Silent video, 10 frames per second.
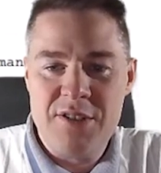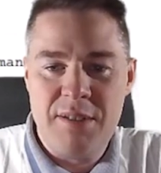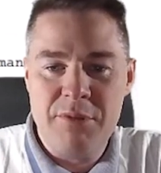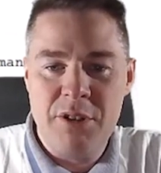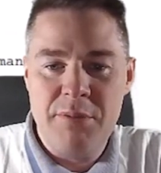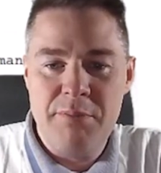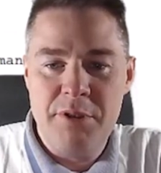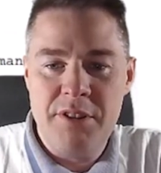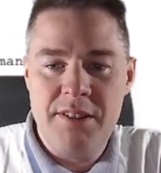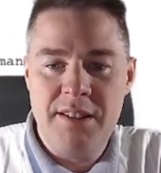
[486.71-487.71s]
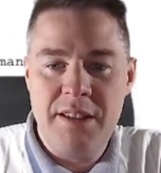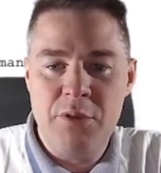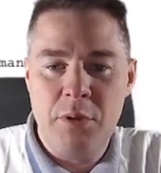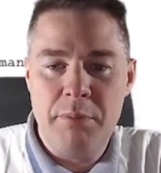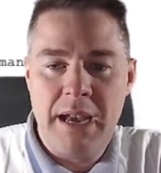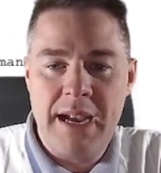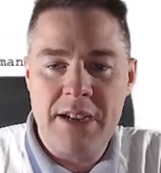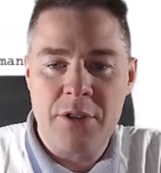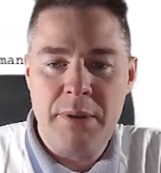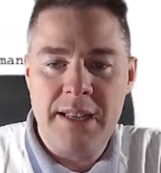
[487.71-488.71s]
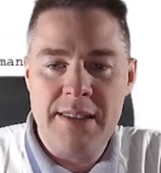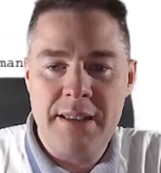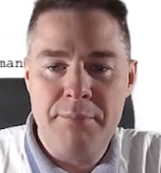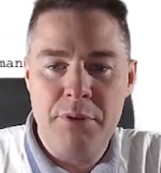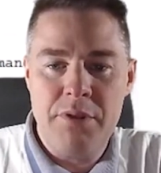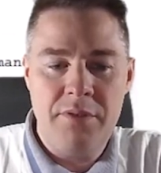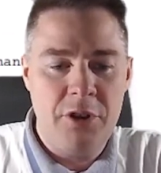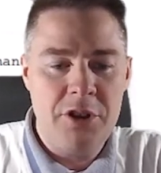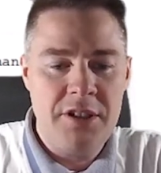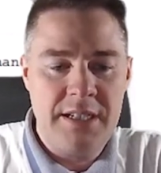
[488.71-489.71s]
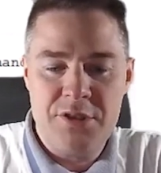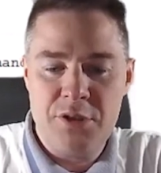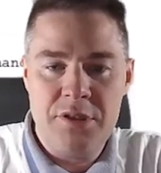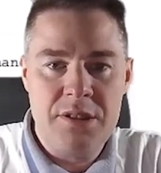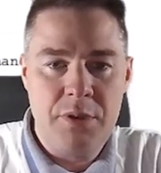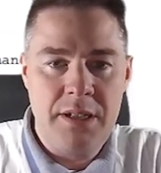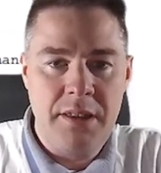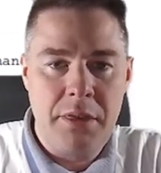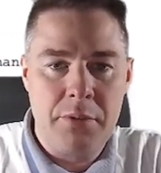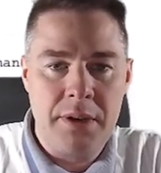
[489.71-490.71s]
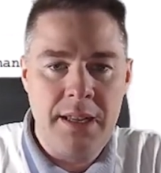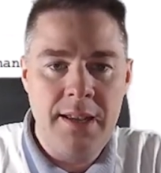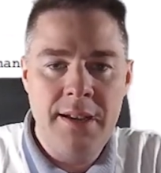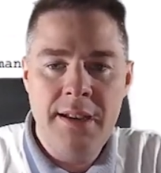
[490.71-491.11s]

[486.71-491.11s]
So I'm going to put Adobe Acrobat and put the version here. So it's 23.